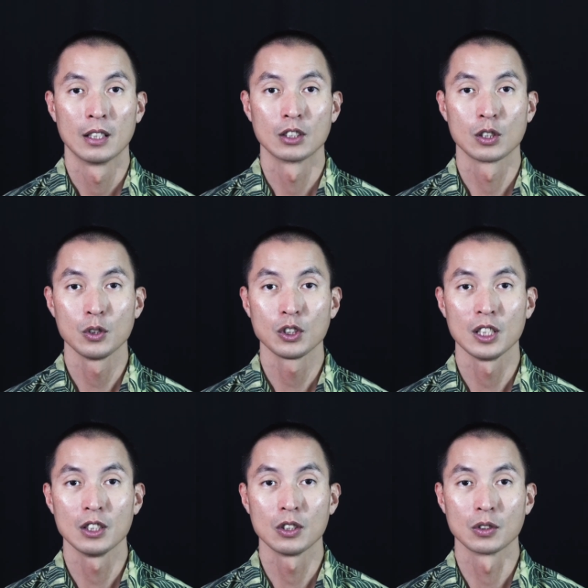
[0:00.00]
The
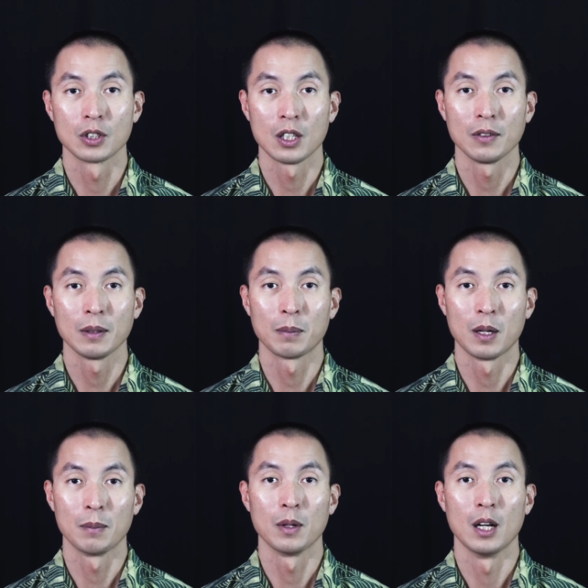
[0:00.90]
solution to solving the
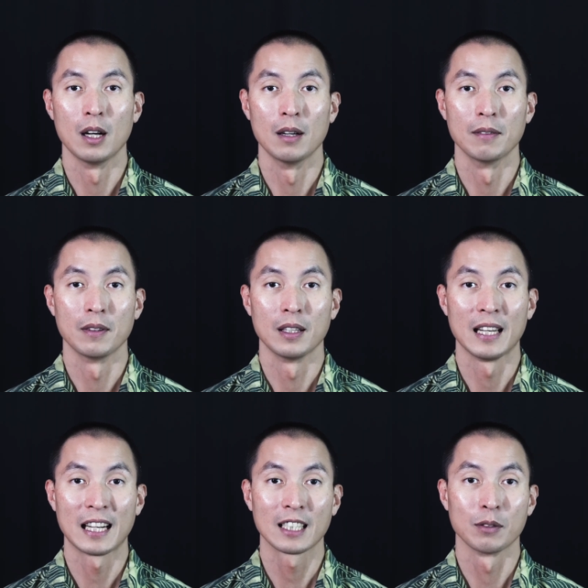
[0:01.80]
problem of
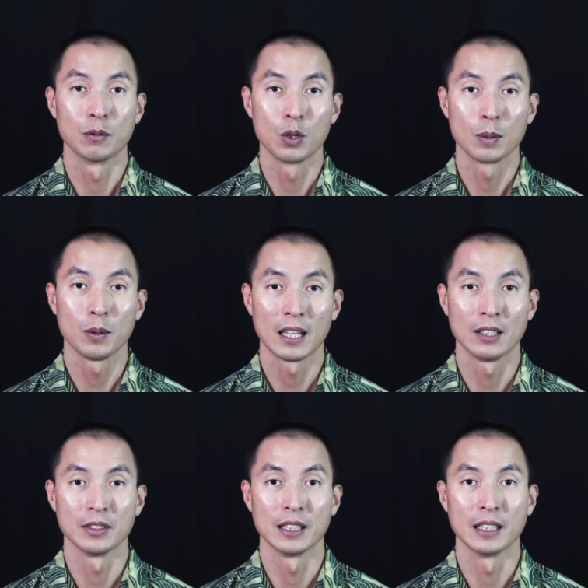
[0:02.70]
lack of affordable
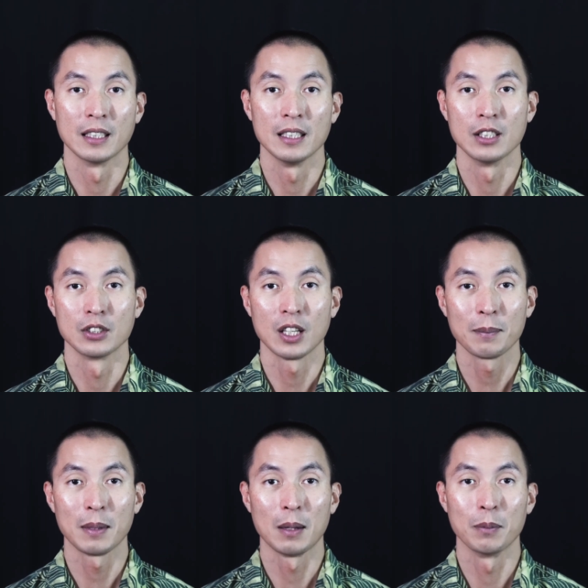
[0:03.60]
housing is not
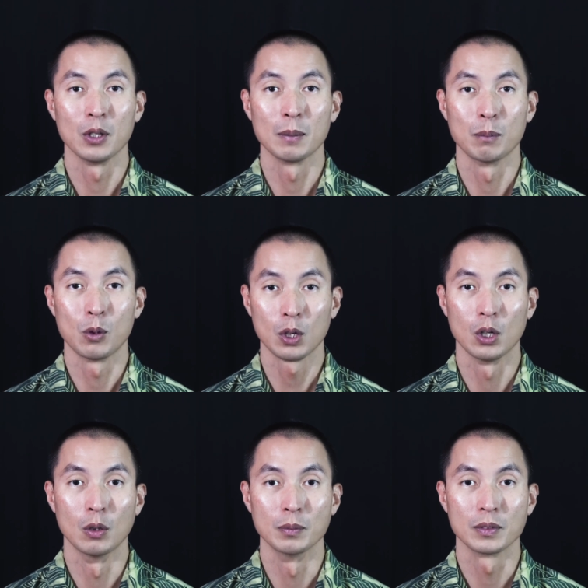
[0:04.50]
about building more
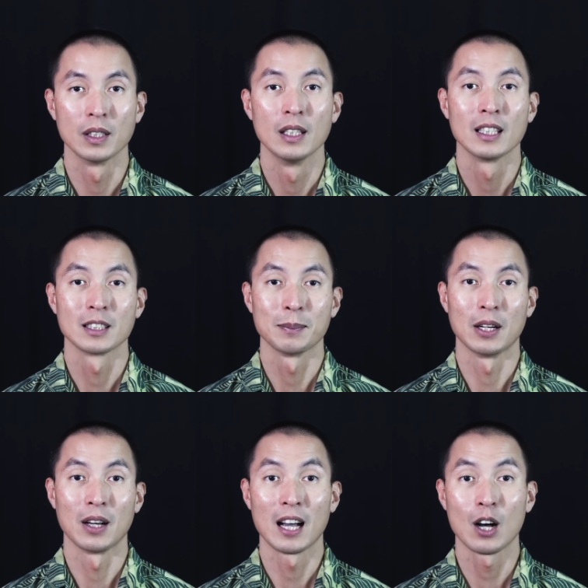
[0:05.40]
homes, it's
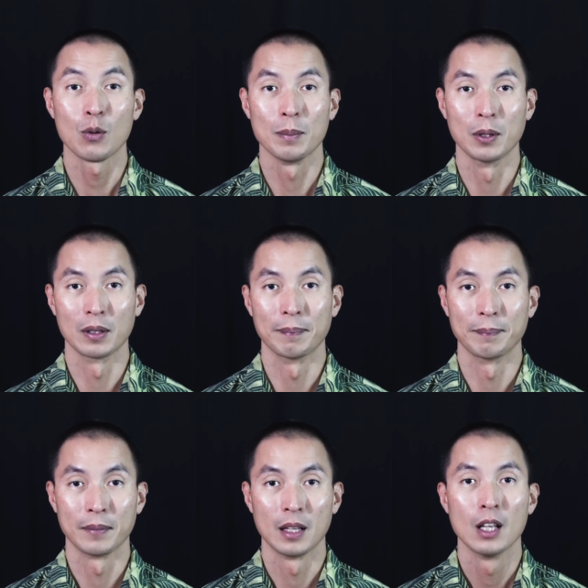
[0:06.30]
about how we build them.
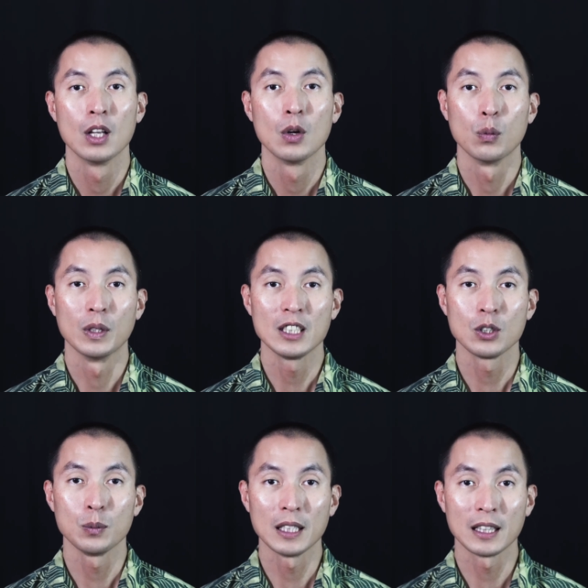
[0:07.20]
We need
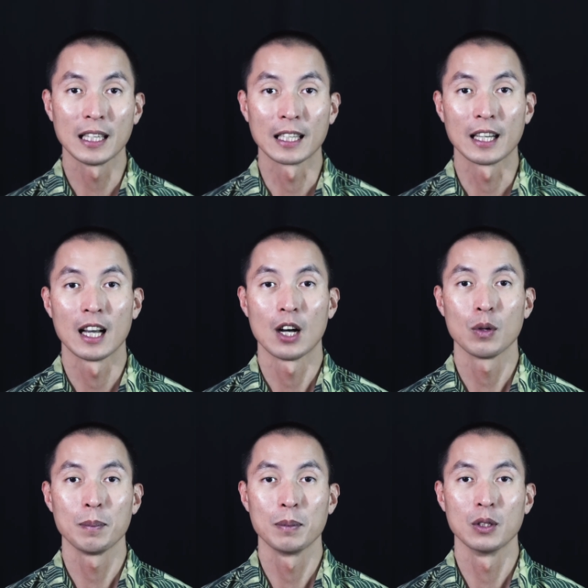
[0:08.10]
to rethink how
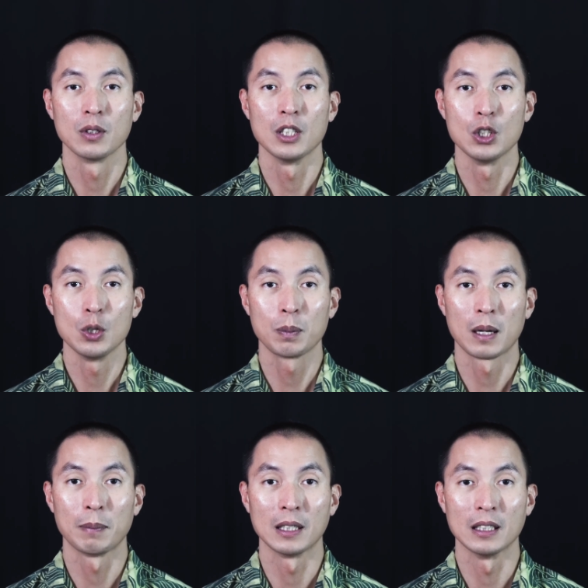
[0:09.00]
we build new
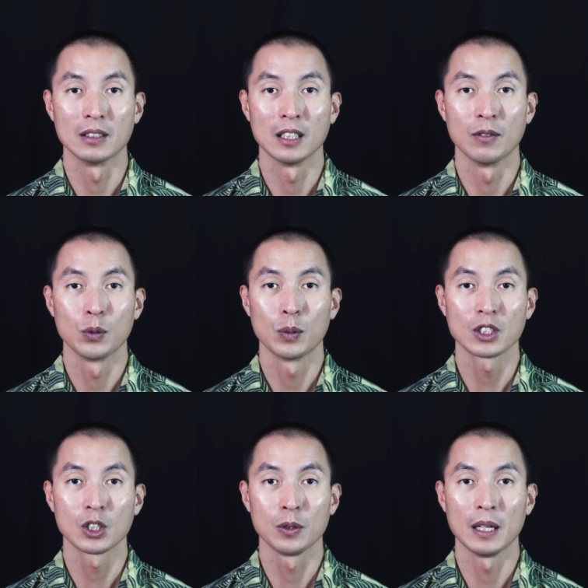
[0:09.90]
properties if we
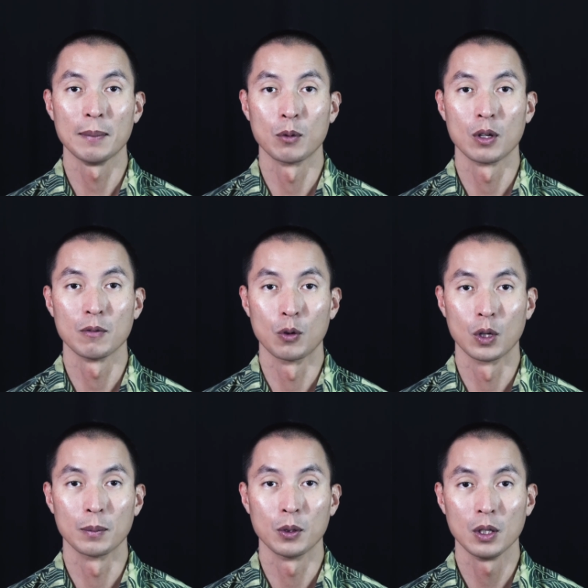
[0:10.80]
want to create more
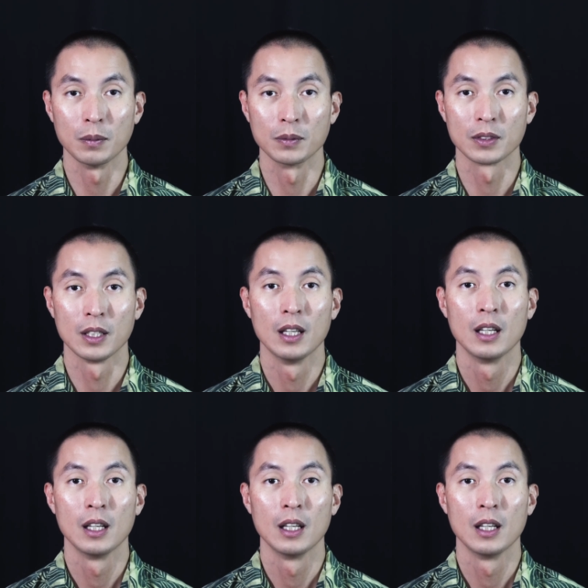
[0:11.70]
affordable homes.